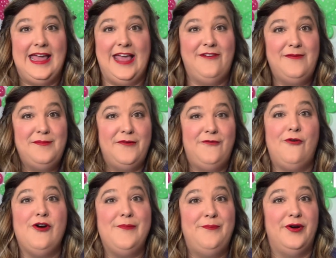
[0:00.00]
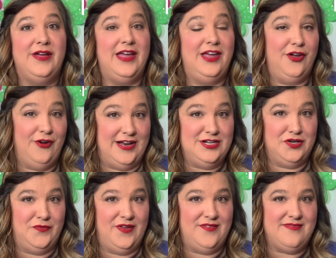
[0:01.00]
even before booking your
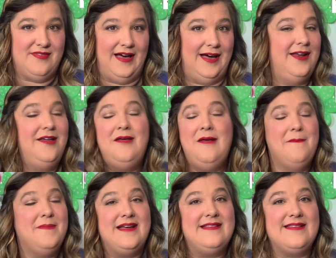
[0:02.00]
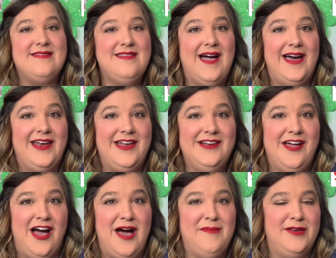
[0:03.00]
interview slot, because it's not
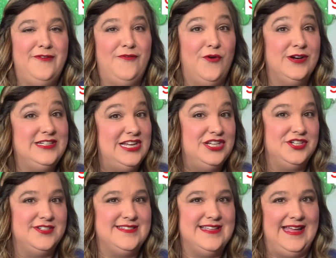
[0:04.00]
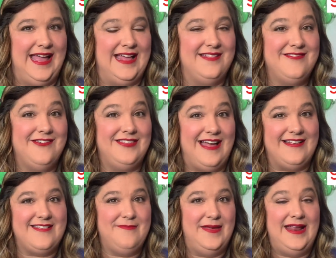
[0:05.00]
uncommon for teachers to cancel
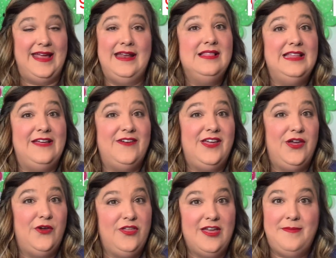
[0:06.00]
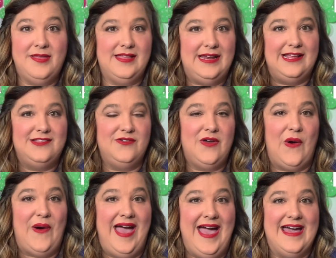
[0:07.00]
last minute, leaving you the ability to
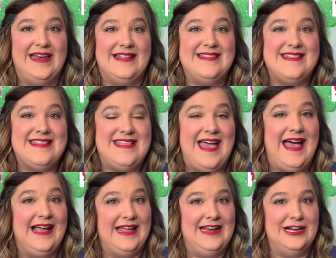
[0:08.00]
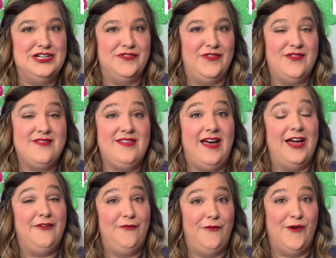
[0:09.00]
go ahead and snag an interview
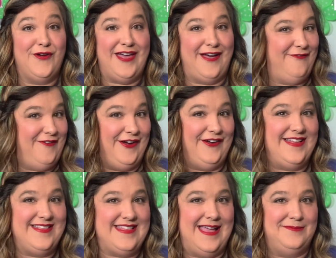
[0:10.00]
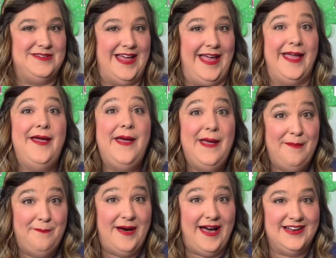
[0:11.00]
slot for that very same day.
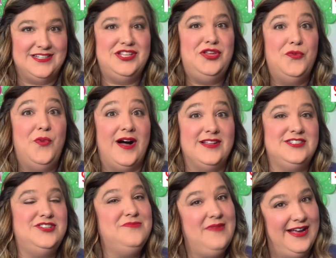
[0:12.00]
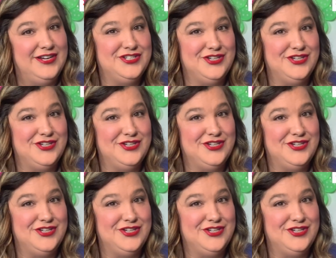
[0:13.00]
But you want to make